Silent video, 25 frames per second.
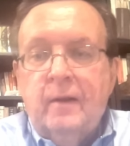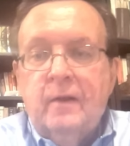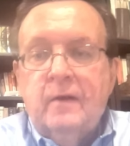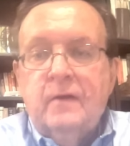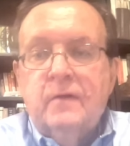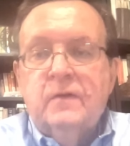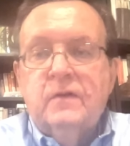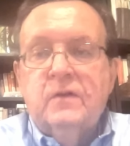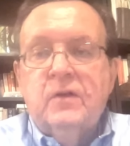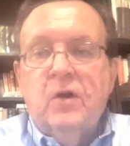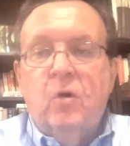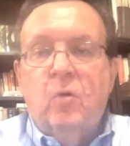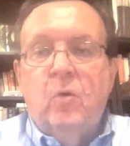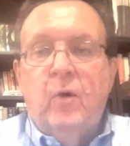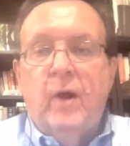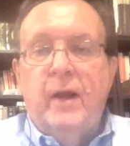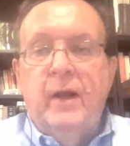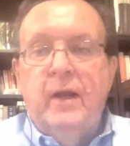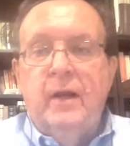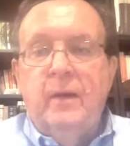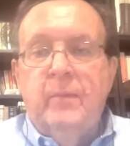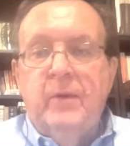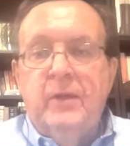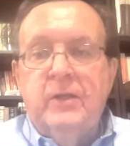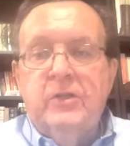So when
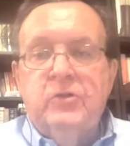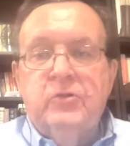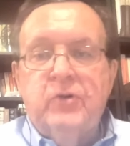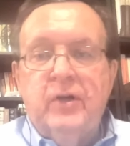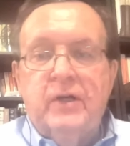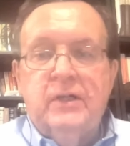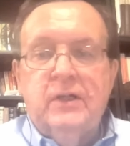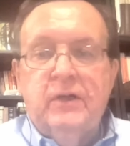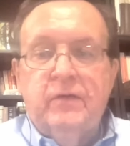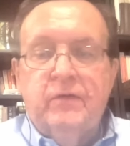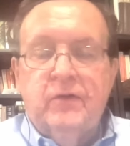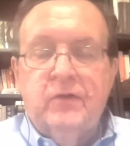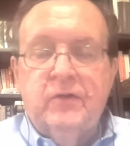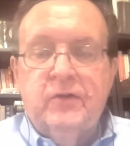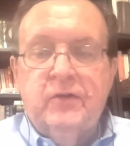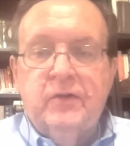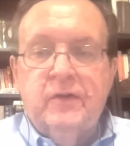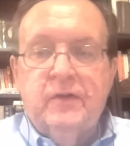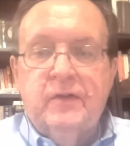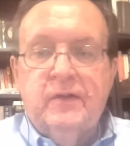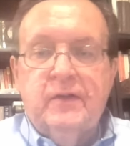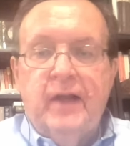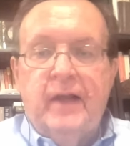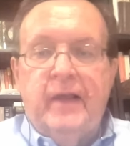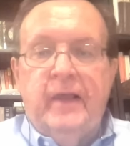administration
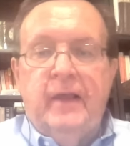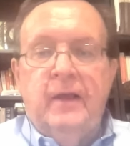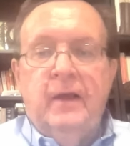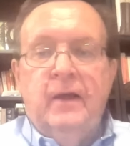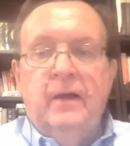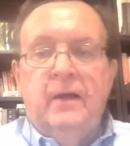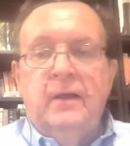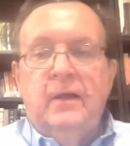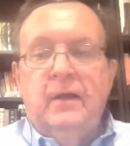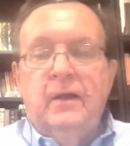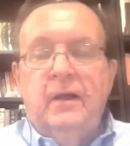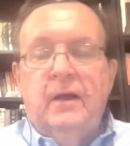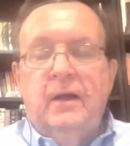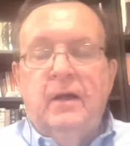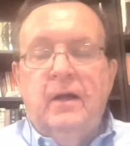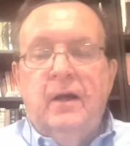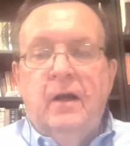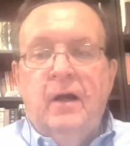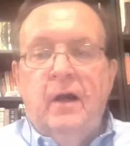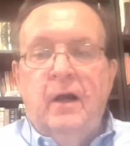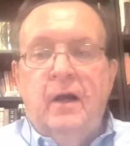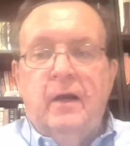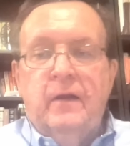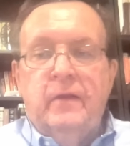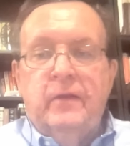officials say
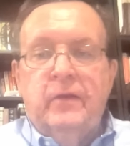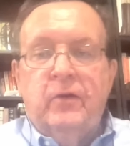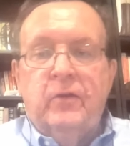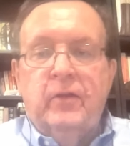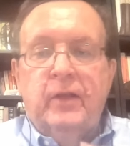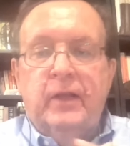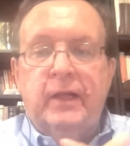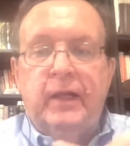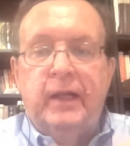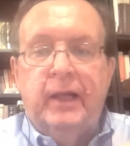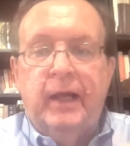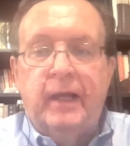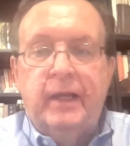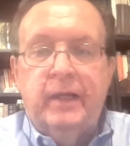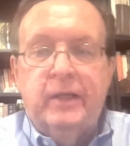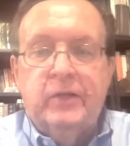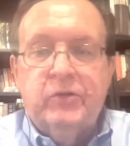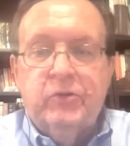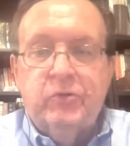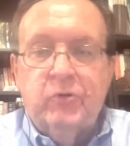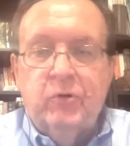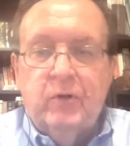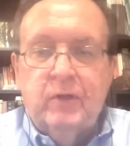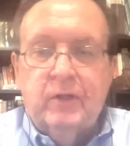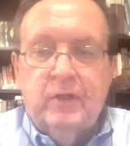uh, they're leaning on
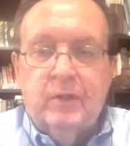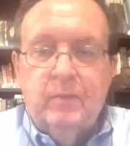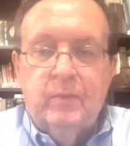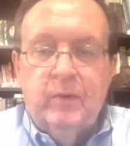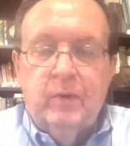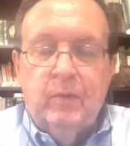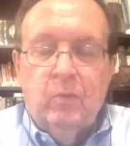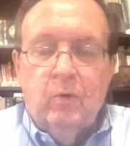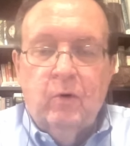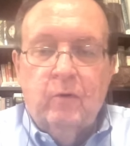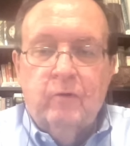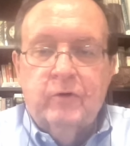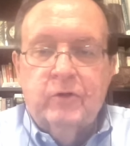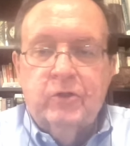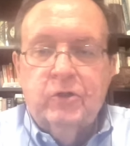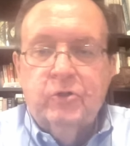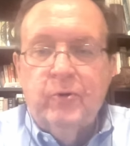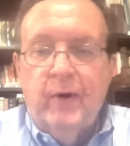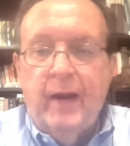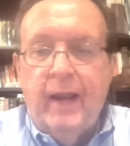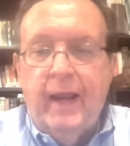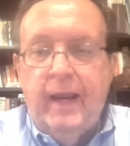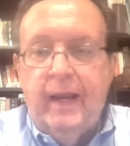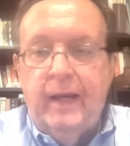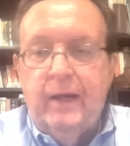Israel to be more
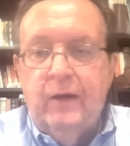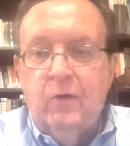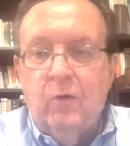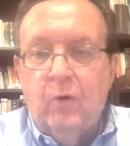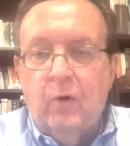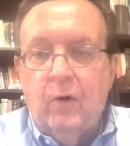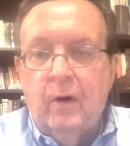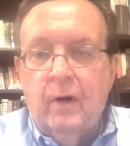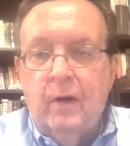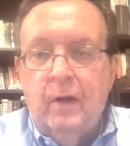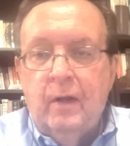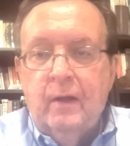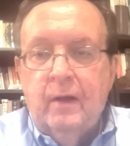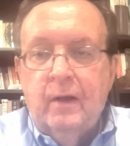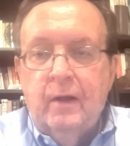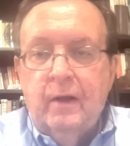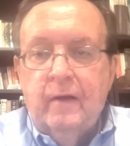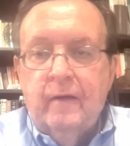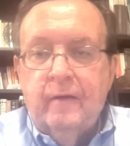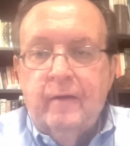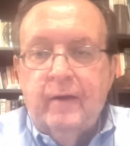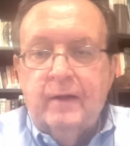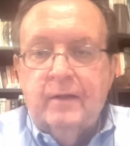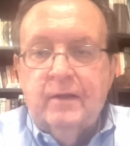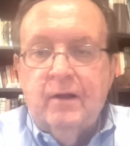restrained, or
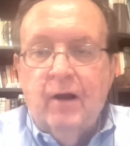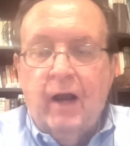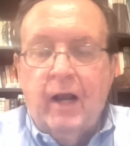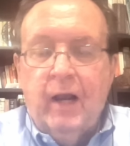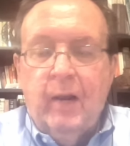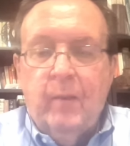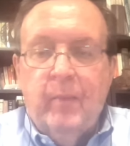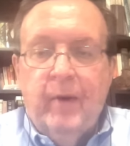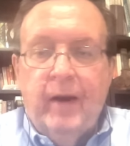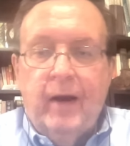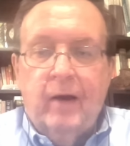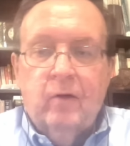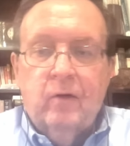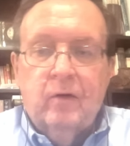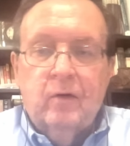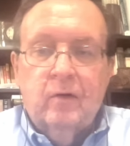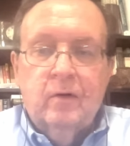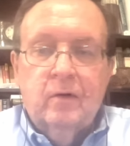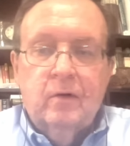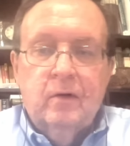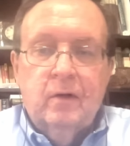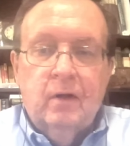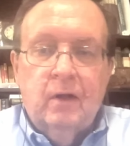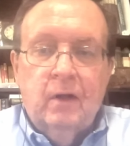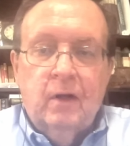they talk about
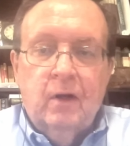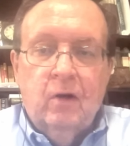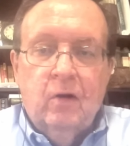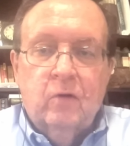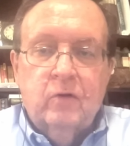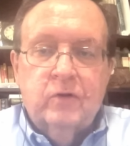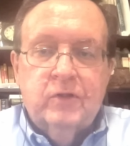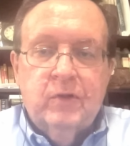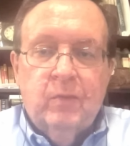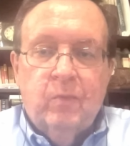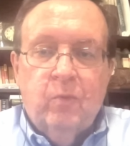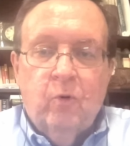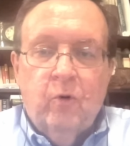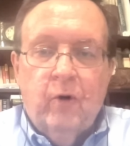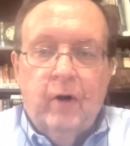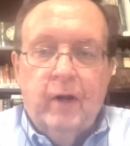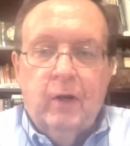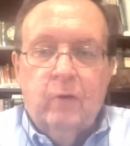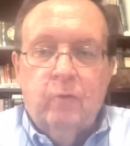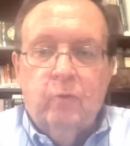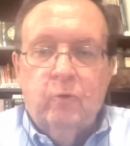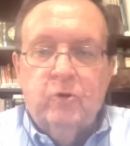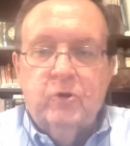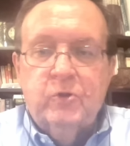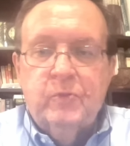you know supporting a
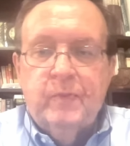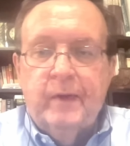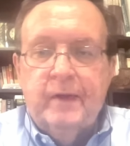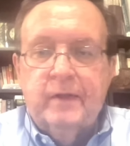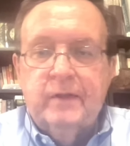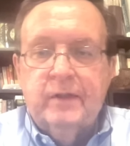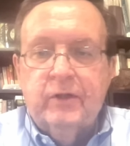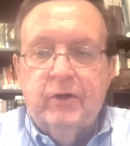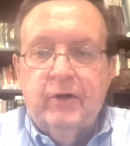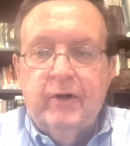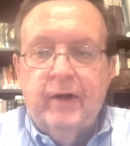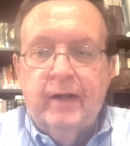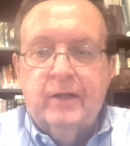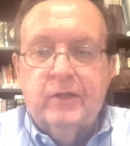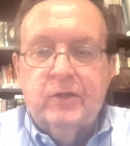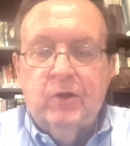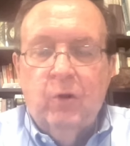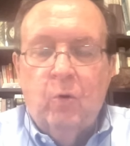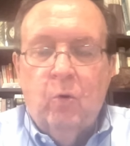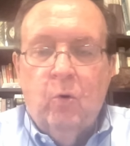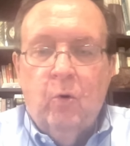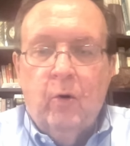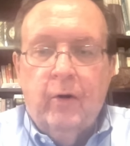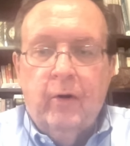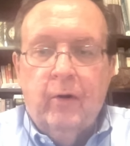rules-based international
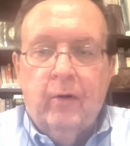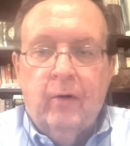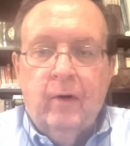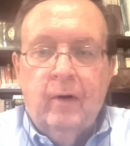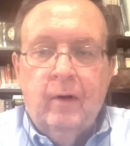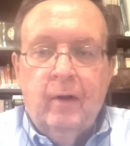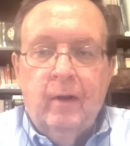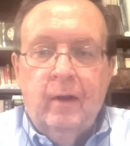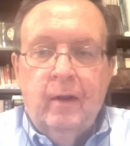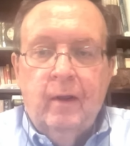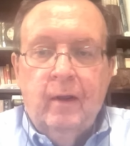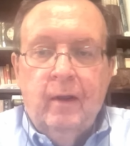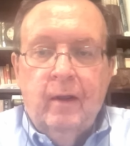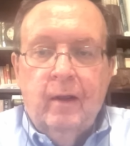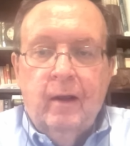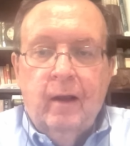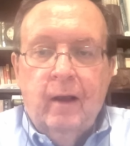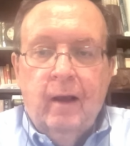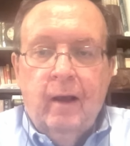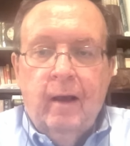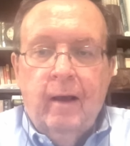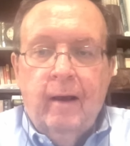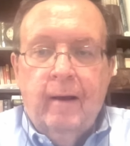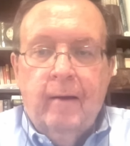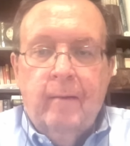order,
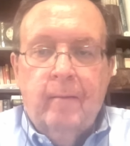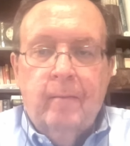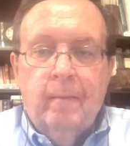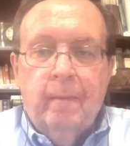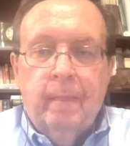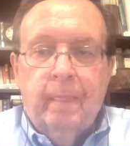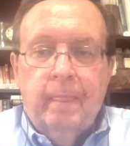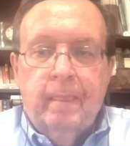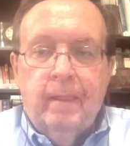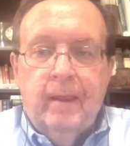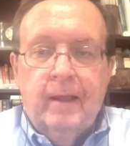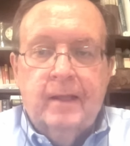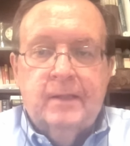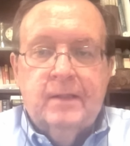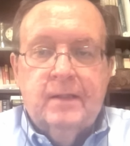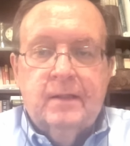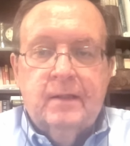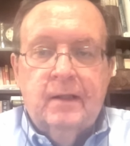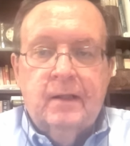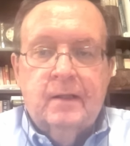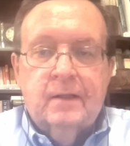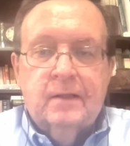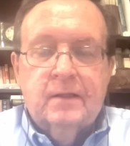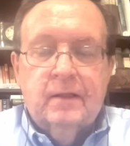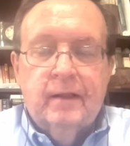um, it's
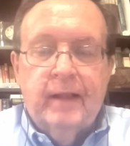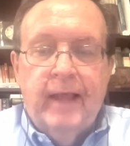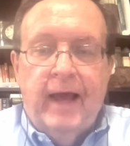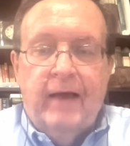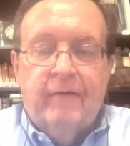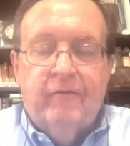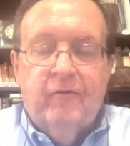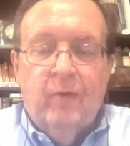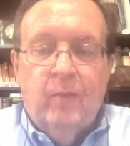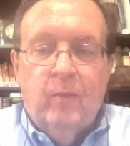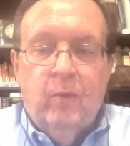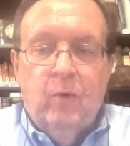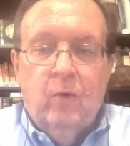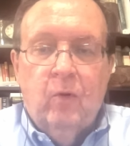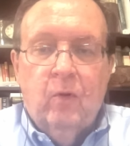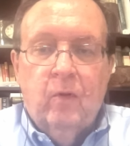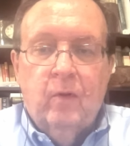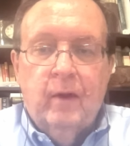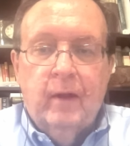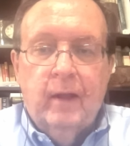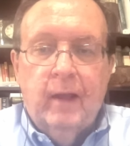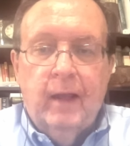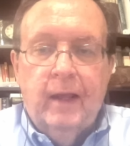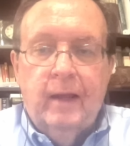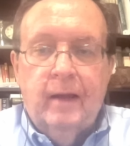it's
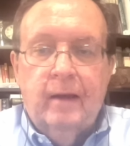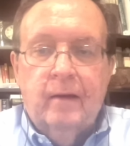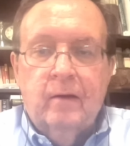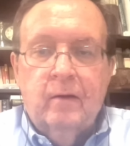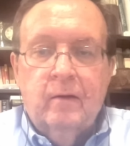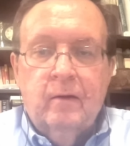laughable and